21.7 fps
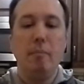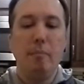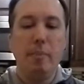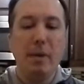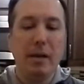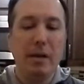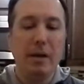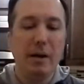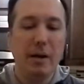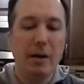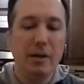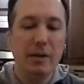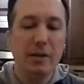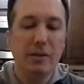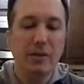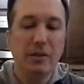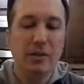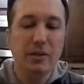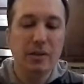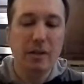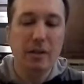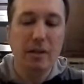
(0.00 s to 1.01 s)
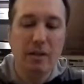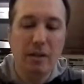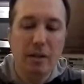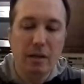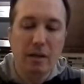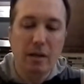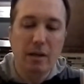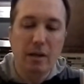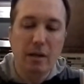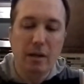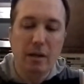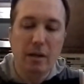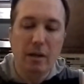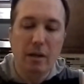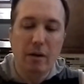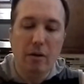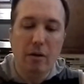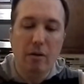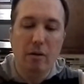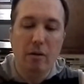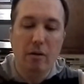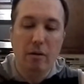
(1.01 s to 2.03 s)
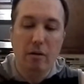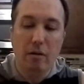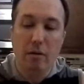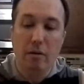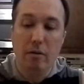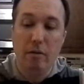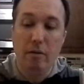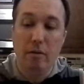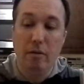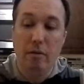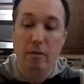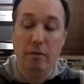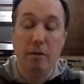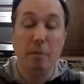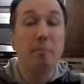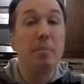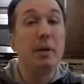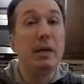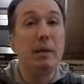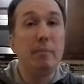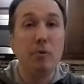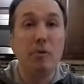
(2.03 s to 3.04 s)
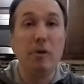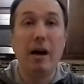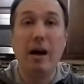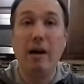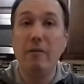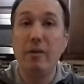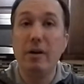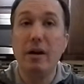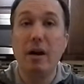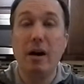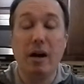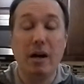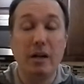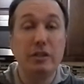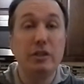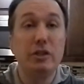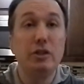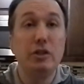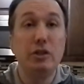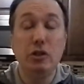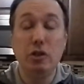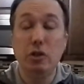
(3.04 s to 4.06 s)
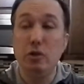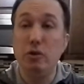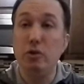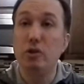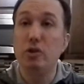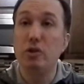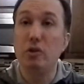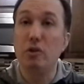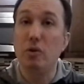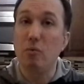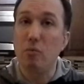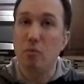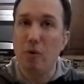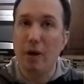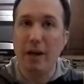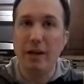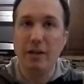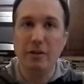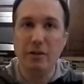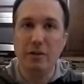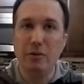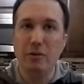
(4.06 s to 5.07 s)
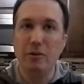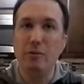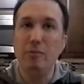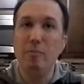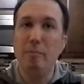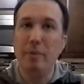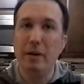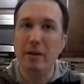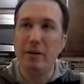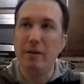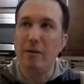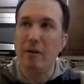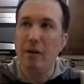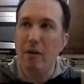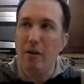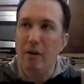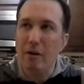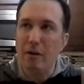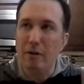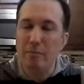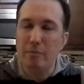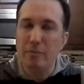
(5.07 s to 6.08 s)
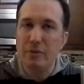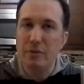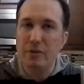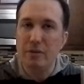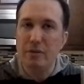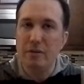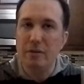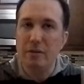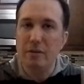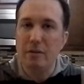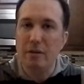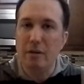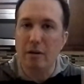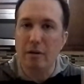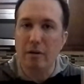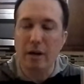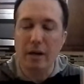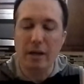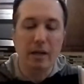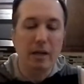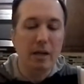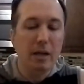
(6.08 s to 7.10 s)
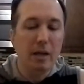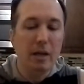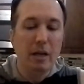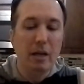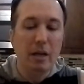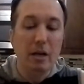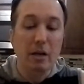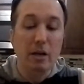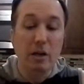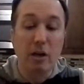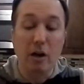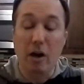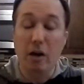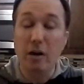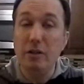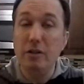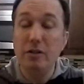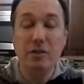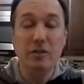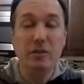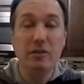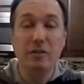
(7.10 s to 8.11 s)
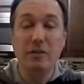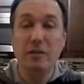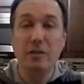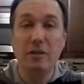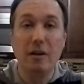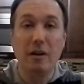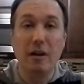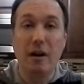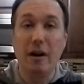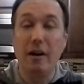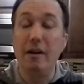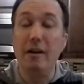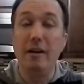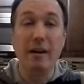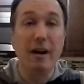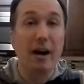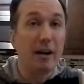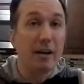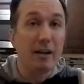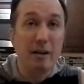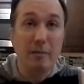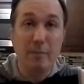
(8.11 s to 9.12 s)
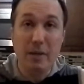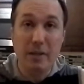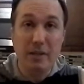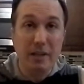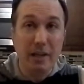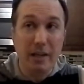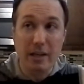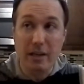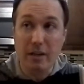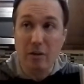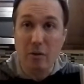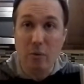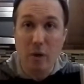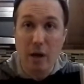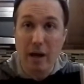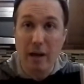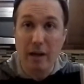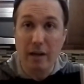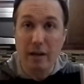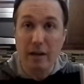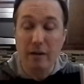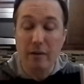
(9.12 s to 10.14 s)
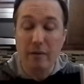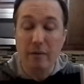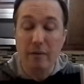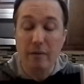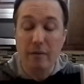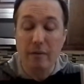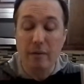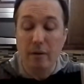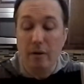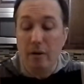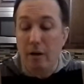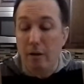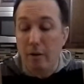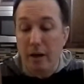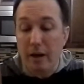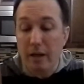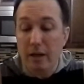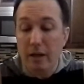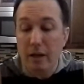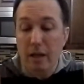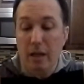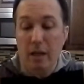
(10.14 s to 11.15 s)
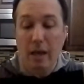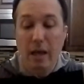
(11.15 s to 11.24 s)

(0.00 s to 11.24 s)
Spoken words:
Because the people have a constitutional right to bear arms. All right? Guns are not going to be taken away. All right?